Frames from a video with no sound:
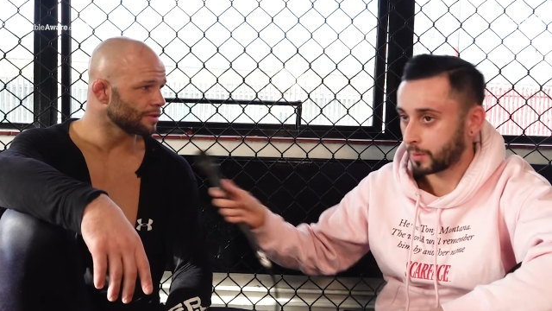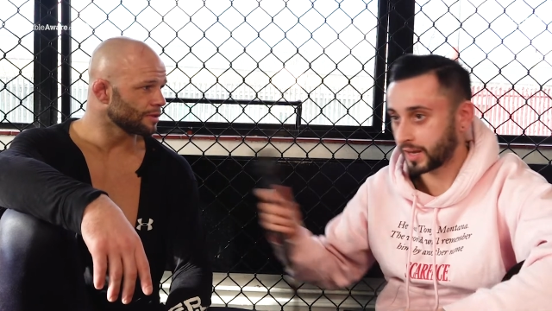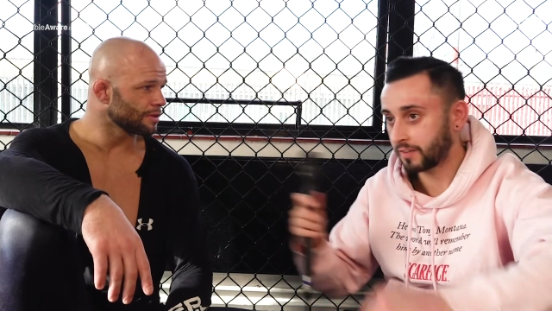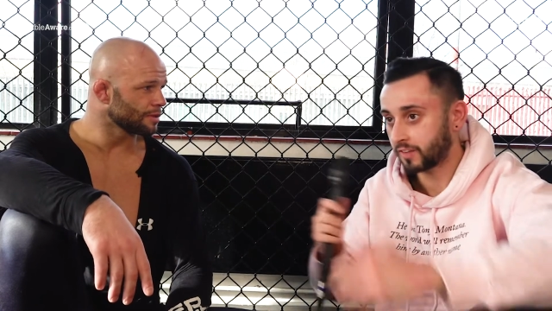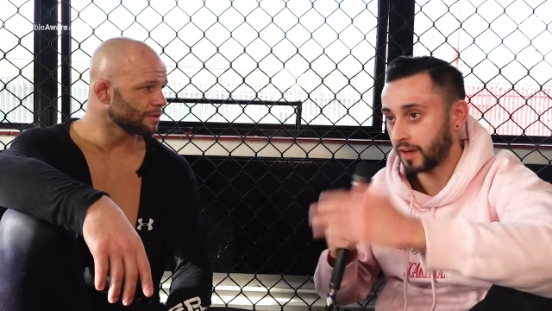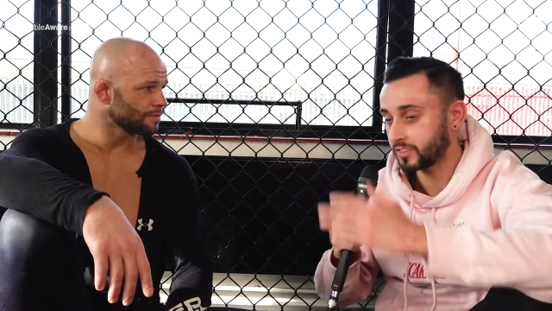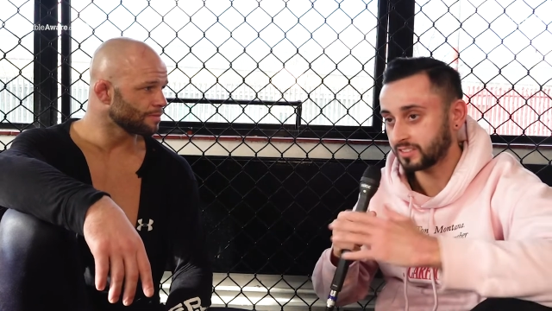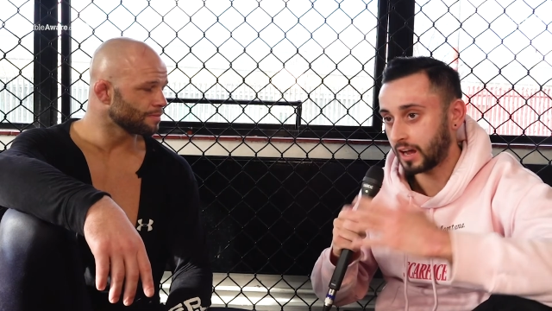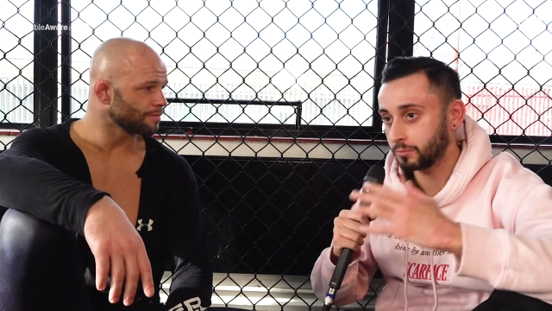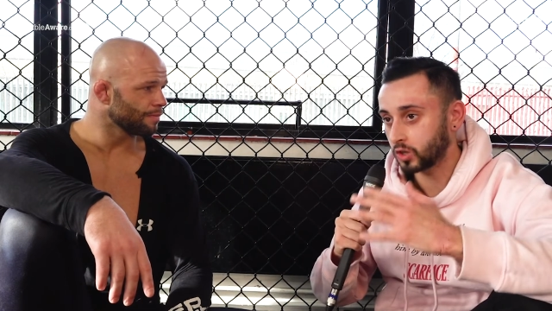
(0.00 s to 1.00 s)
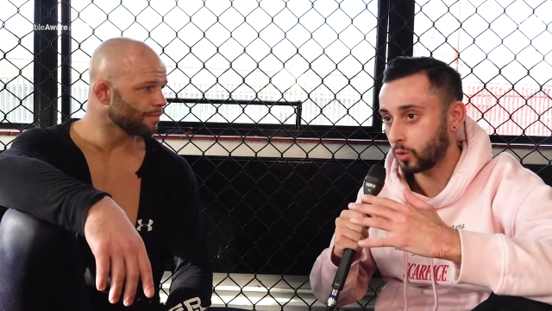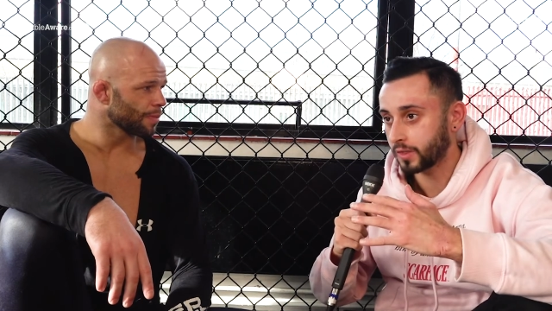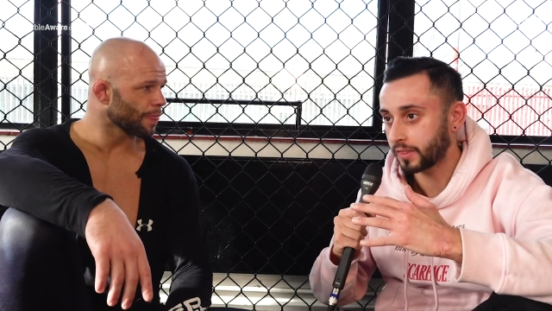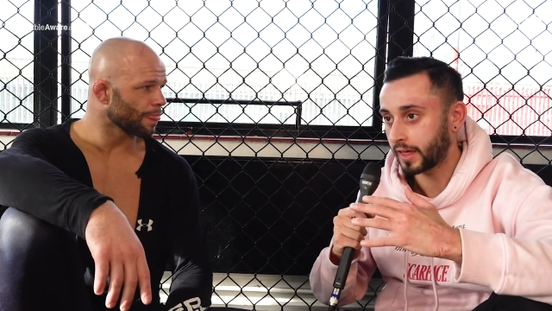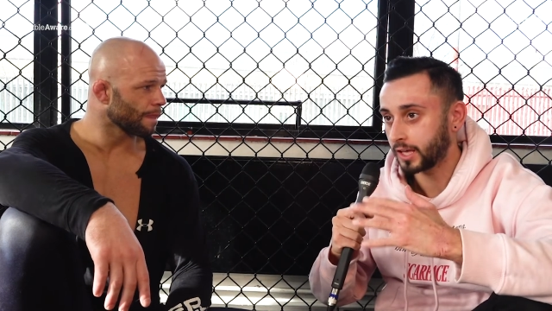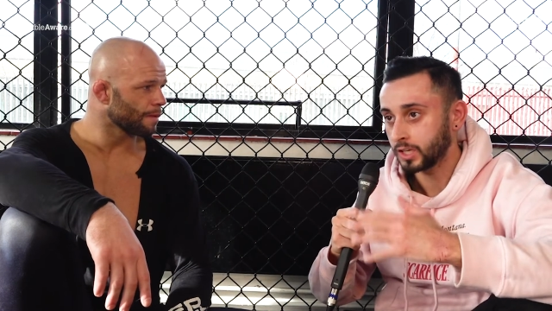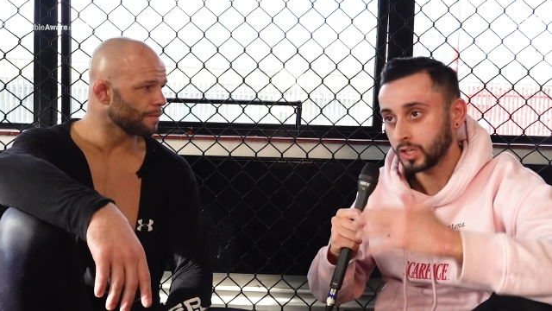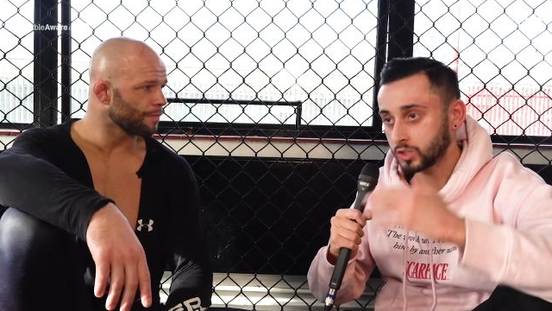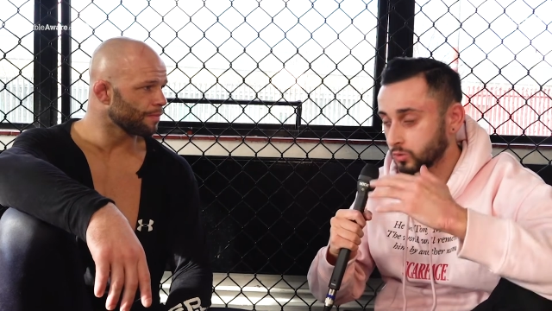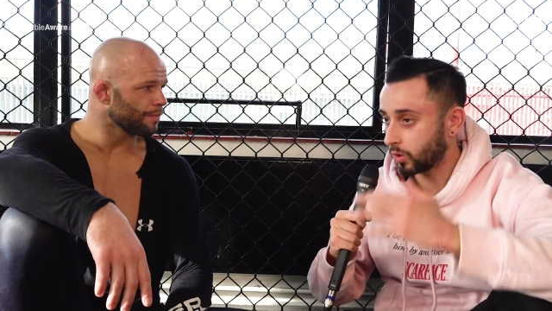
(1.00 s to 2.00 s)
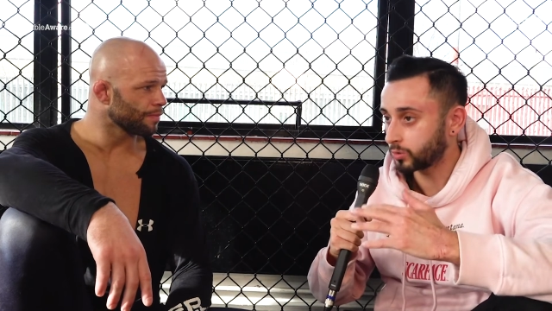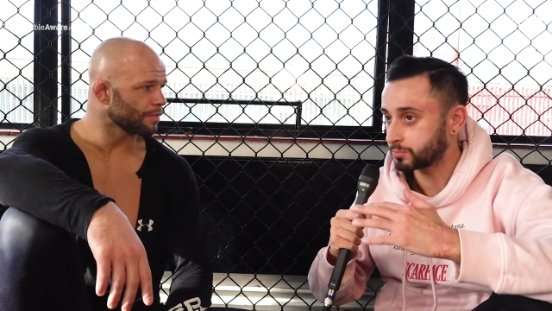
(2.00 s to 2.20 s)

Speaker 1: I mean, every, every time you go in there, you always